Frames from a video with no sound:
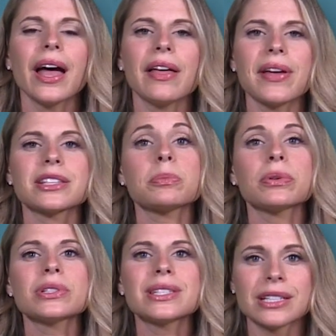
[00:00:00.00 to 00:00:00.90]
and that's
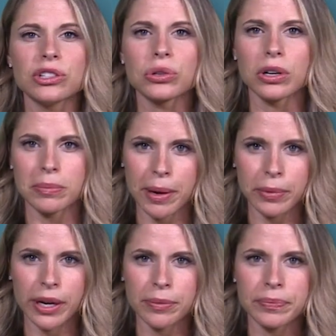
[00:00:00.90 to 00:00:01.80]
procedural
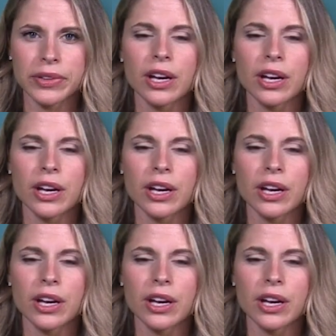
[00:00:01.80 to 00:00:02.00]
memory.